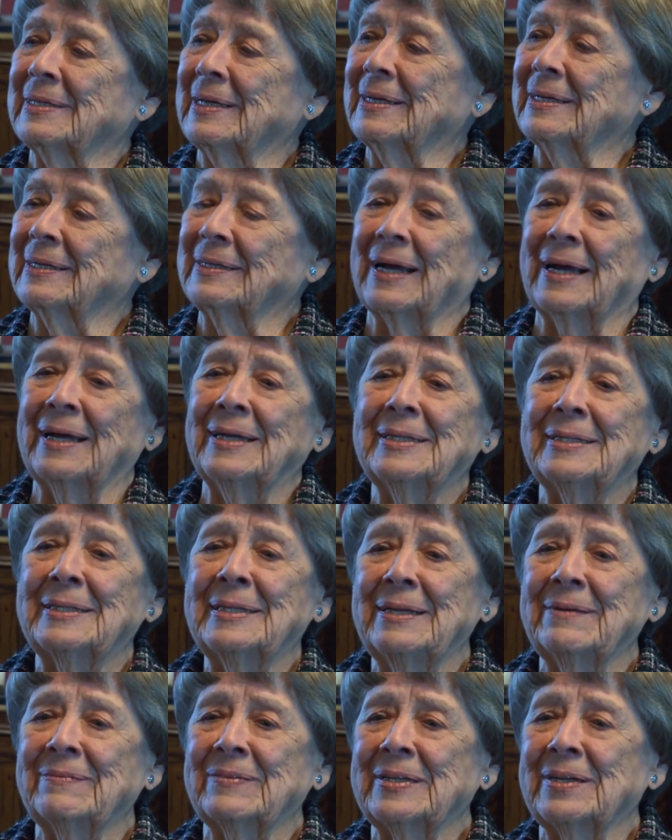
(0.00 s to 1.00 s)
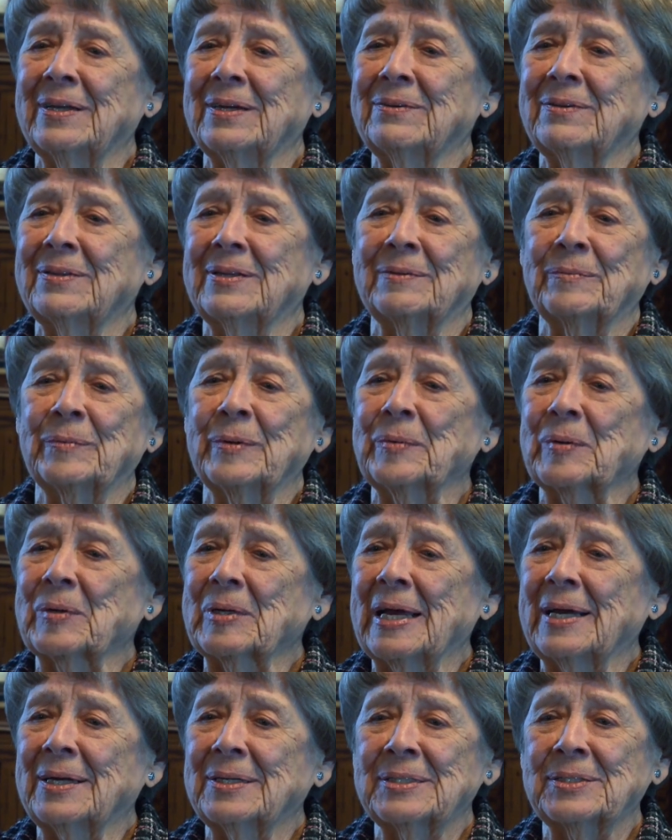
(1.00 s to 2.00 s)
And I didn't even know that we were
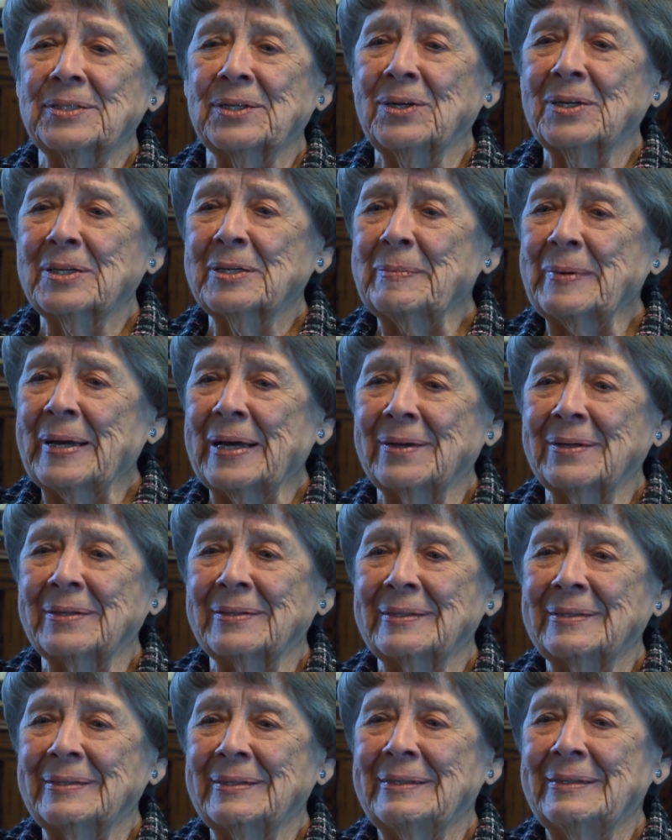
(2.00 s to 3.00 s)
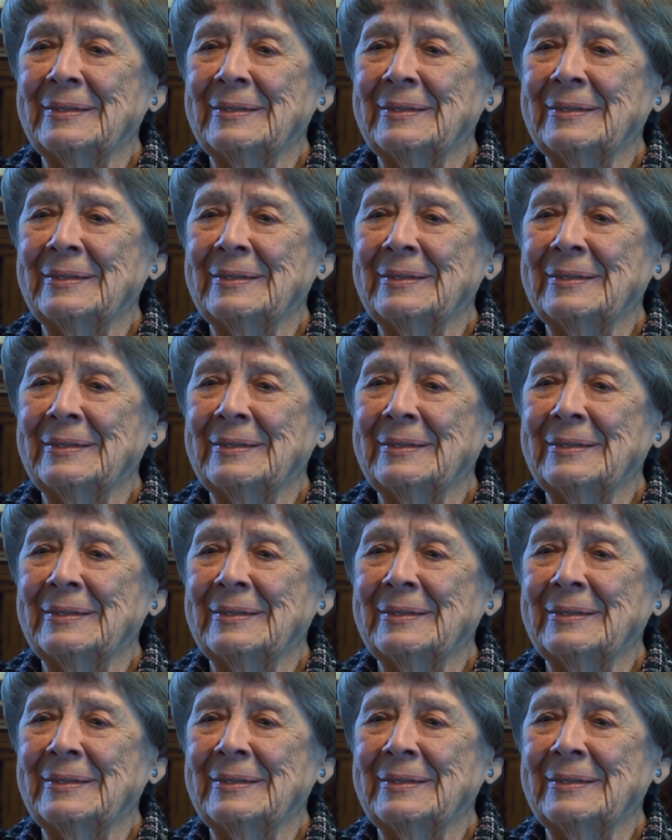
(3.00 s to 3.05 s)
allowed to talk about it.